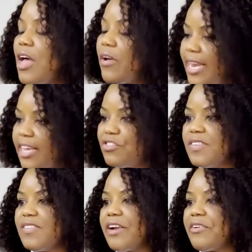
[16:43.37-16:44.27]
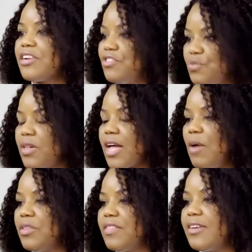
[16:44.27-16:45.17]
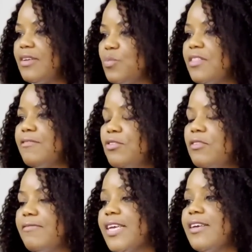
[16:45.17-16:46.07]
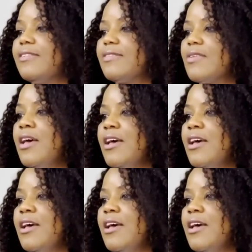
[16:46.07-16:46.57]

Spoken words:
Our Elections Directorate will come with the full figures.